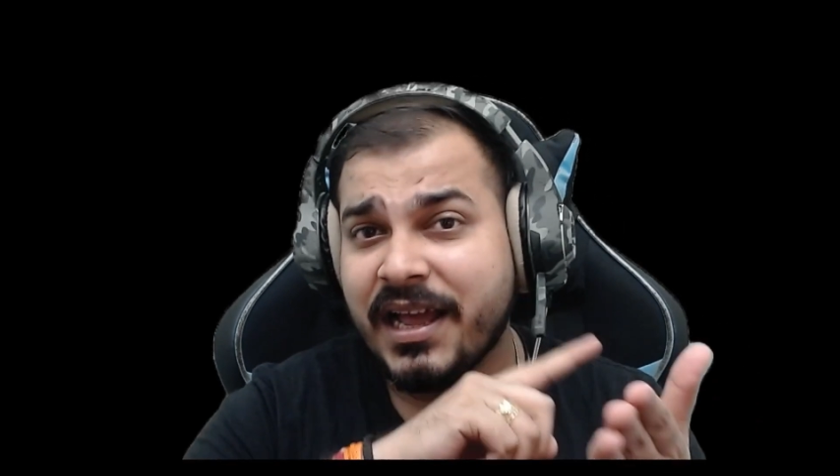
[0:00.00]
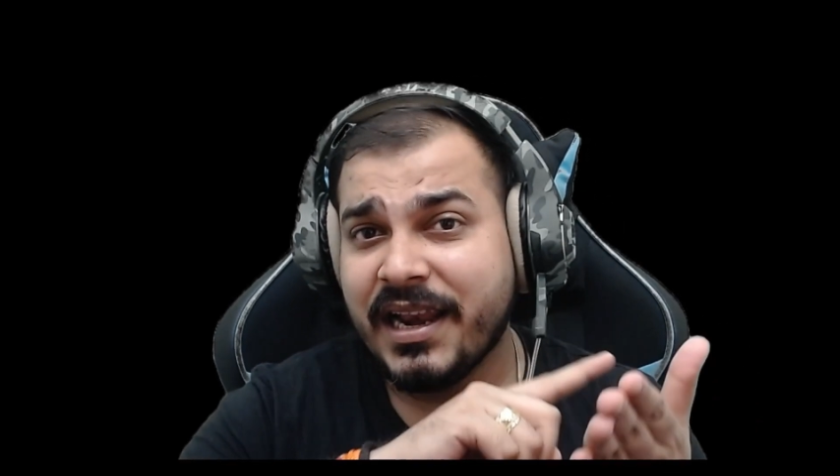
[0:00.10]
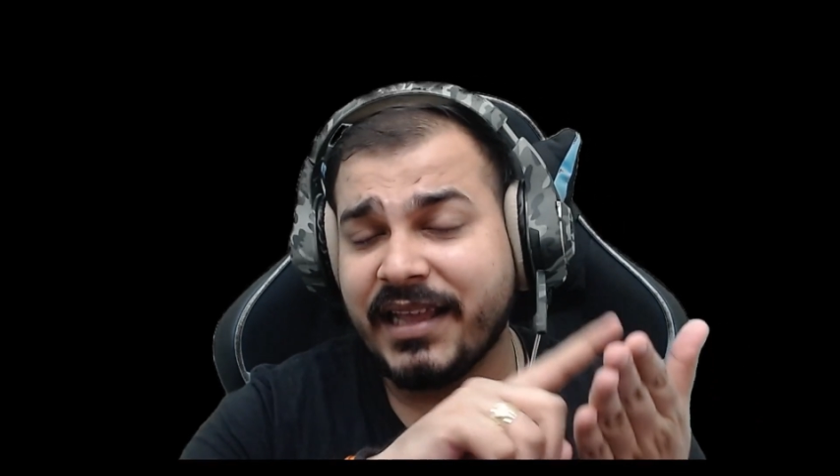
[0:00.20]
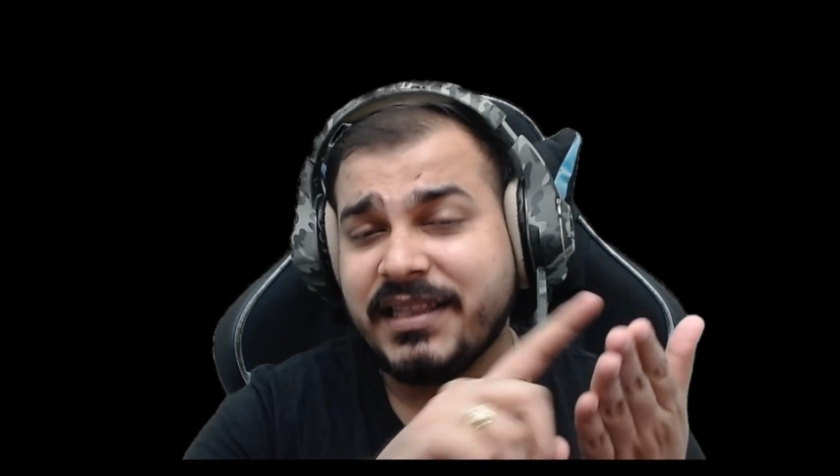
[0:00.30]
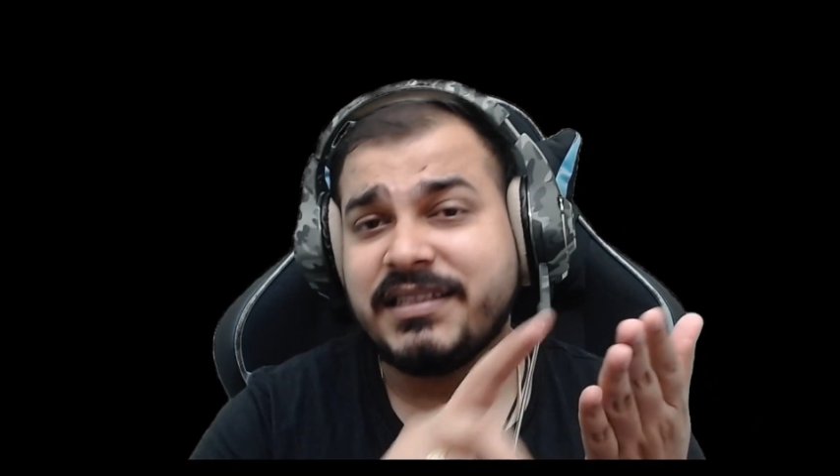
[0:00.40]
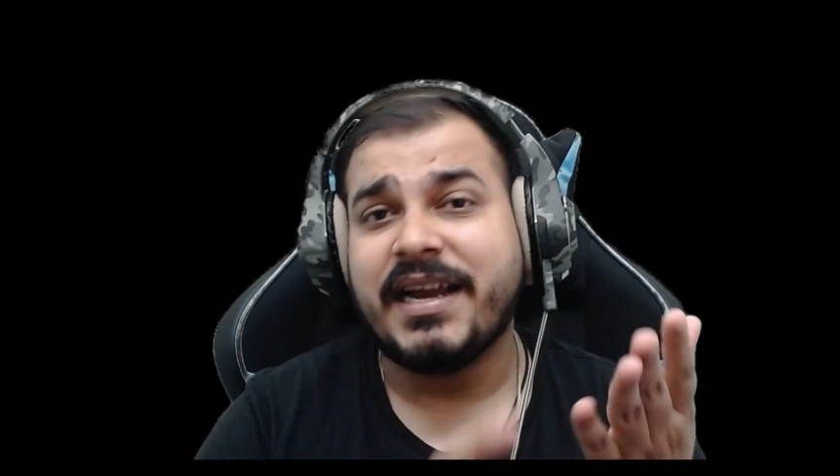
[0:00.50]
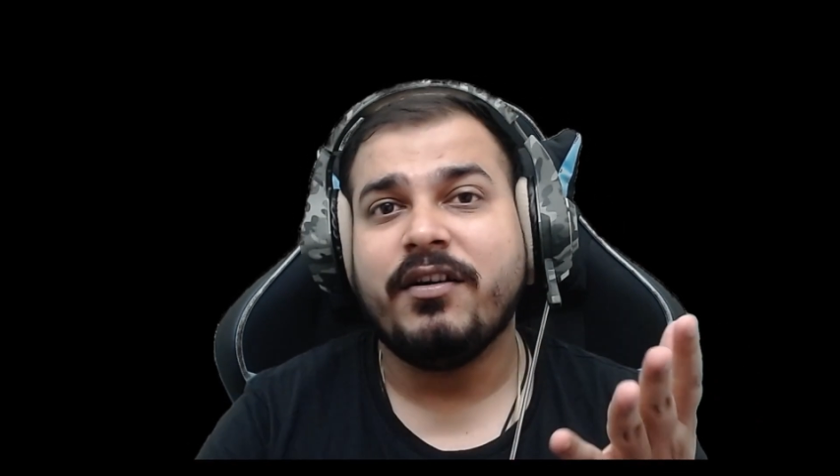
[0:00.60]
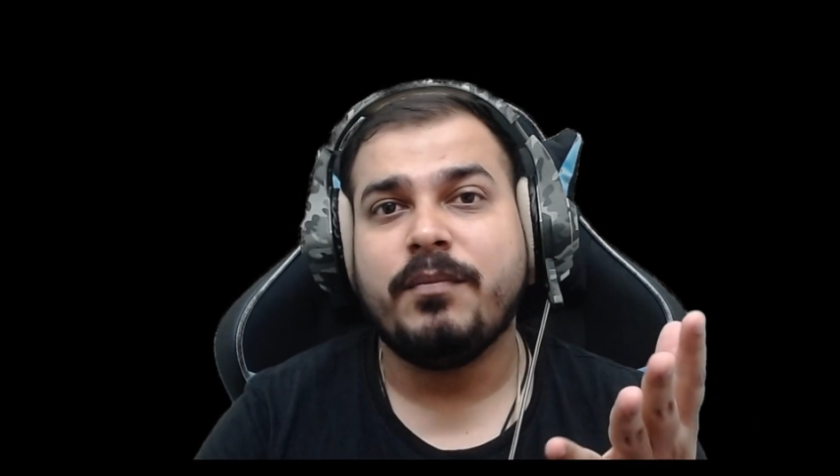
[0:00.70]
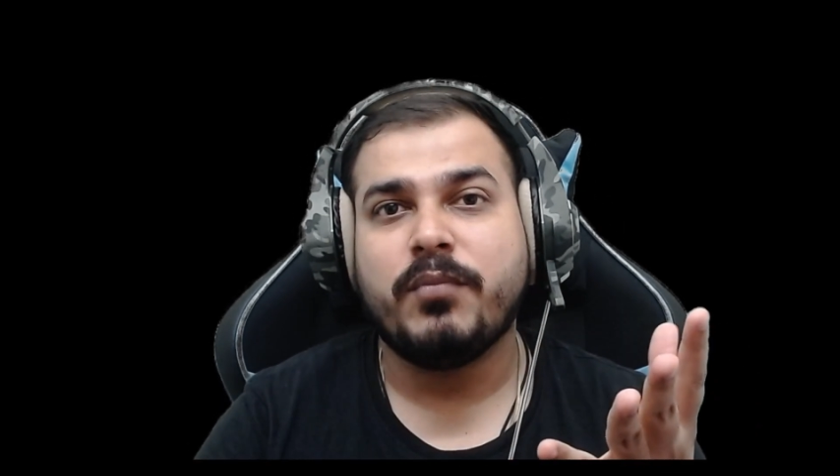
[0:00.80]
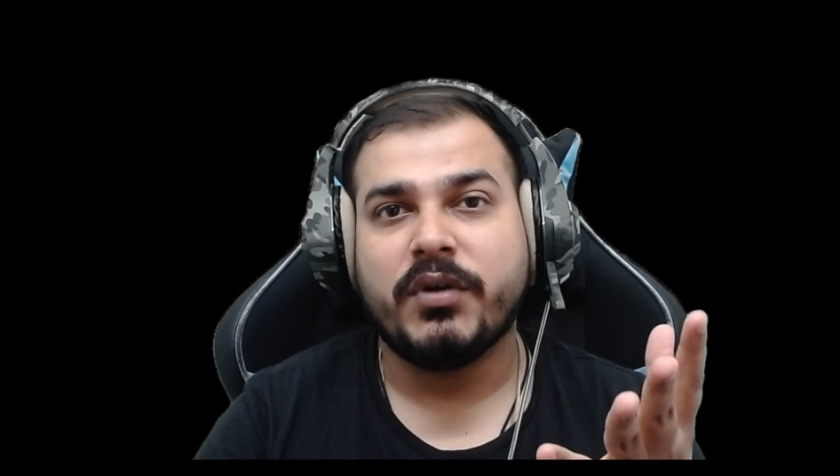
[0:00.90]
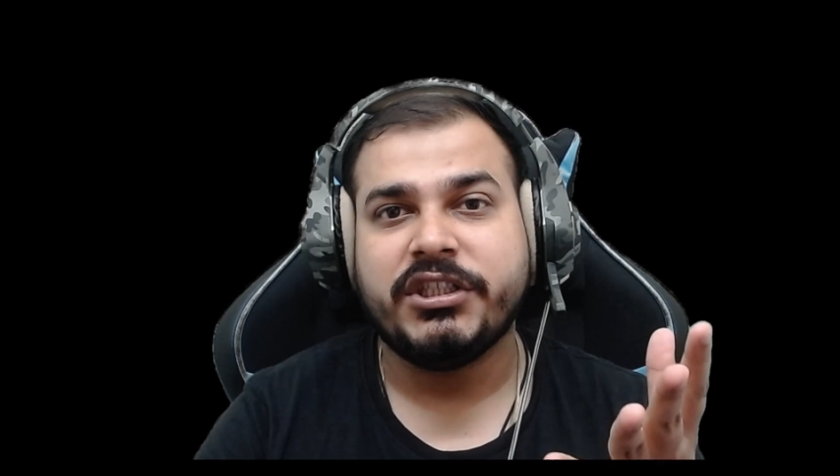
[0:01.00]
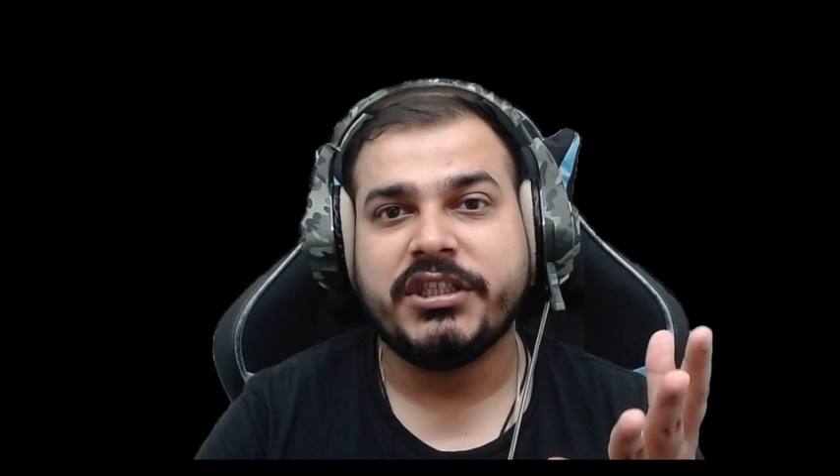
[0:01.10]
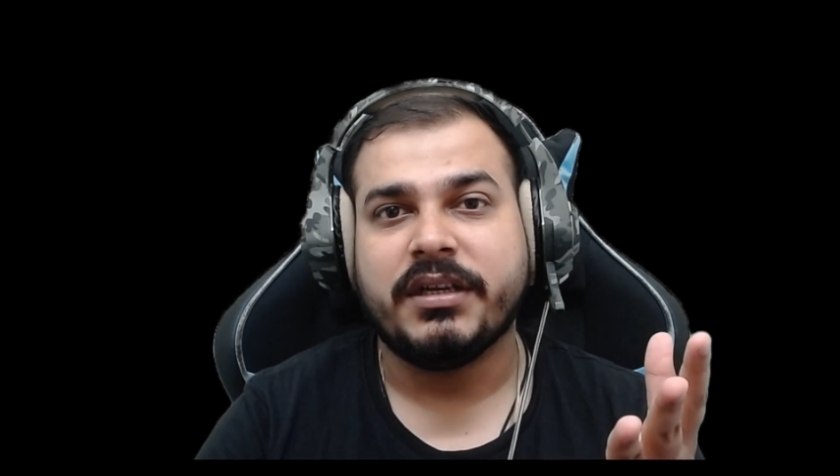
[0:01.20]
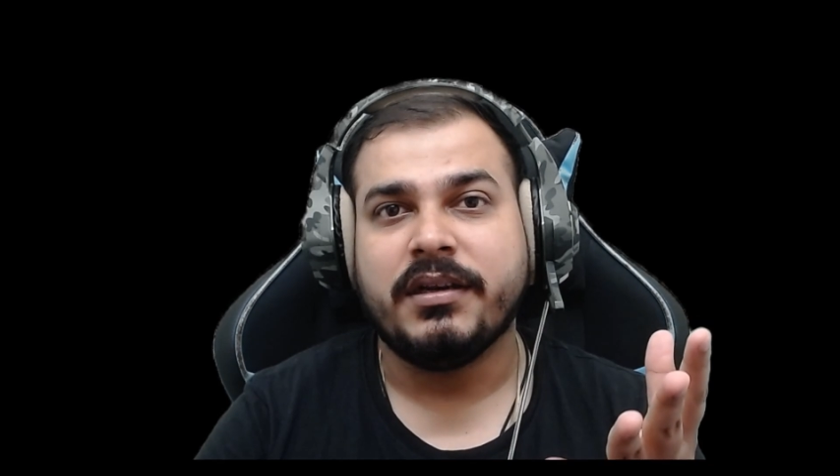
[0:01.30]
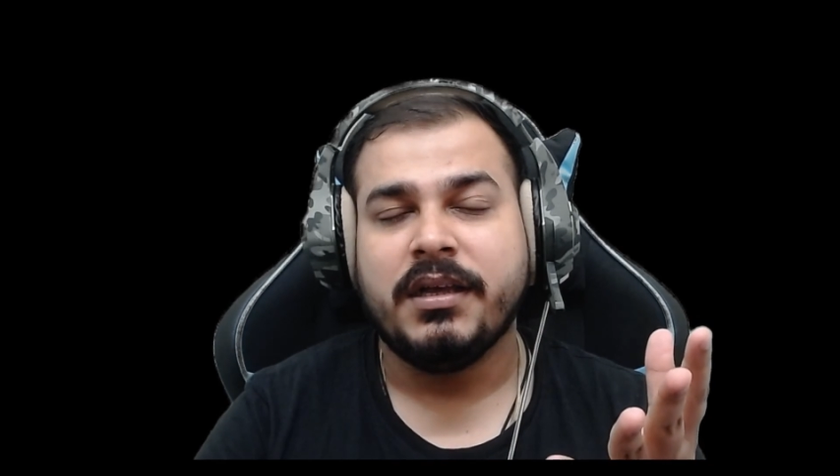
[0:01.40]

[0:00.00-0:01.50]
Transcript: like this kind of position,